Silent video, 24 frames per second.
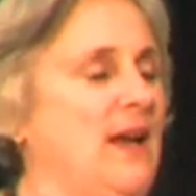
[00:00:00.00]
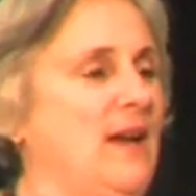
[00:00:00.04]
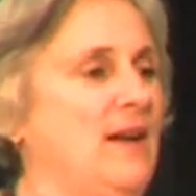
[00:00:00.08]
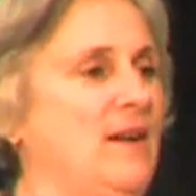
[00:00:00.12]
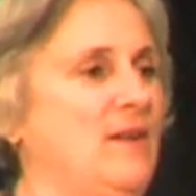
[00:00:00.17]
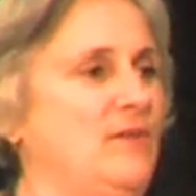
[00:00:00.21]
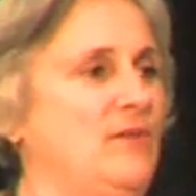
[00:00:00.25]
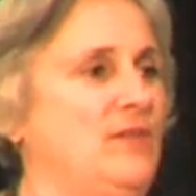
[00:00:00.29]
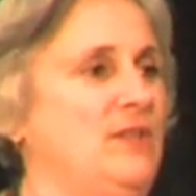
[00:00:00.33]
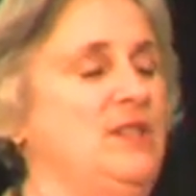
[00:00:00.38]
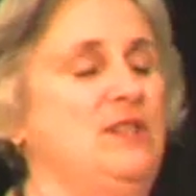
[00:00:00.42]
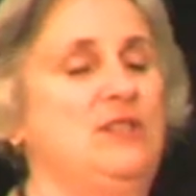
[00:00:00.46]

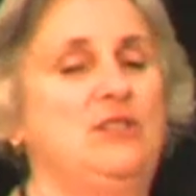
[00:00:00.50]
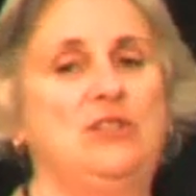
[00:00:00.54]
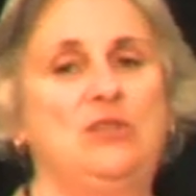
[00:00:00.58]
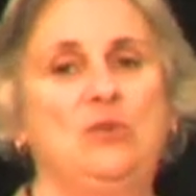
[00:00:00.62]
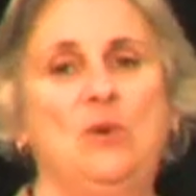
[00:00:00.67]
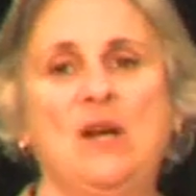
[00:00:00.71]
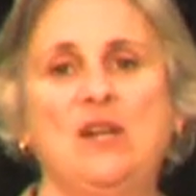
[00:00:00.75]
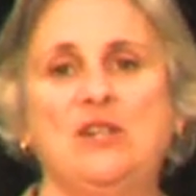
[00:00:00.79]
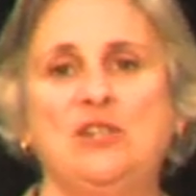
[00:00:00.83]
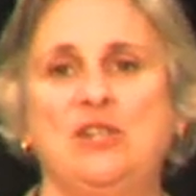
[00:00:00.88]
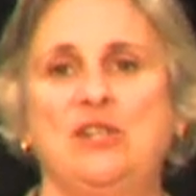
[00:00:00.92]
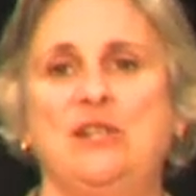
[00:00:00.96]
of
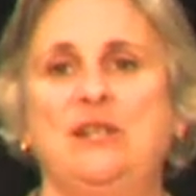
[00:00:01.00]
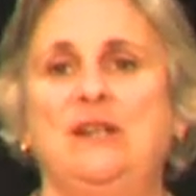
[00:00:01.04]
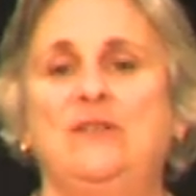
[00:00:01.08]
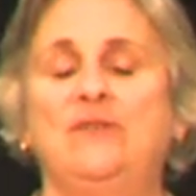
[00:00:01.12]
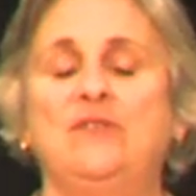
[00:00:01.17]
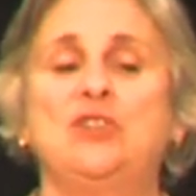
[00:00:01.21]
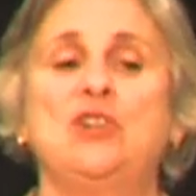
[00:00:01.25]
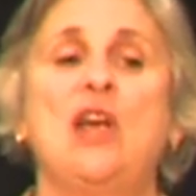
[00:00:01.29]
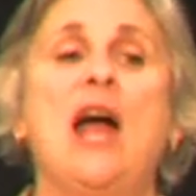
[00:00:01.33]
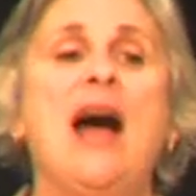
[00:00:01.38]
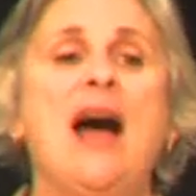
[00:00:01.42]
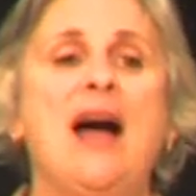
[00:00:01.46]
destruction
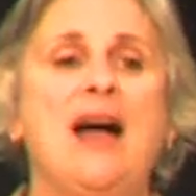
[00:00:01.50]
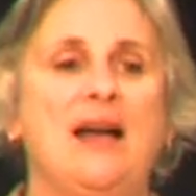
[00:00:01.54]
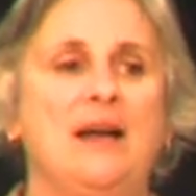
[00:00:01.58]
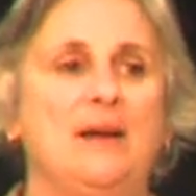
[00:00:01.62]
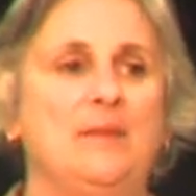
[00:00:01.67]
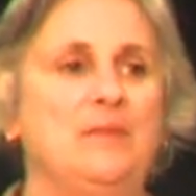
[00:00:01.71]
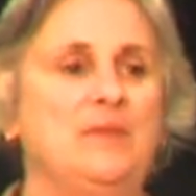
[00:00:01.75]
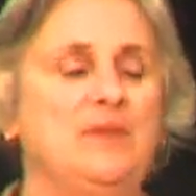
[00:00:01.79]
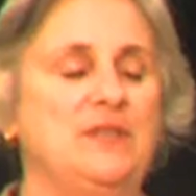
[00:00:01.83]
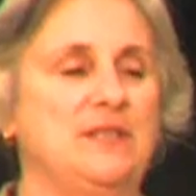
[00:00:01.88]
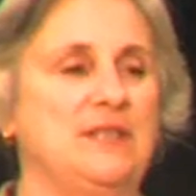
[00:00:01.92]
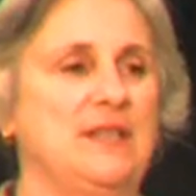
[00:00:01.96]
of
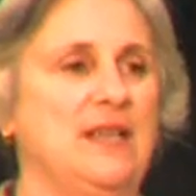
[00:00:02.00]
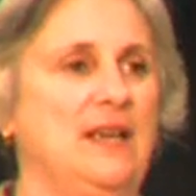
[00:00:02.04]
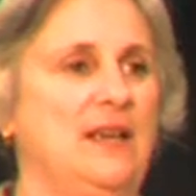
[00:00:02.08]
jobs,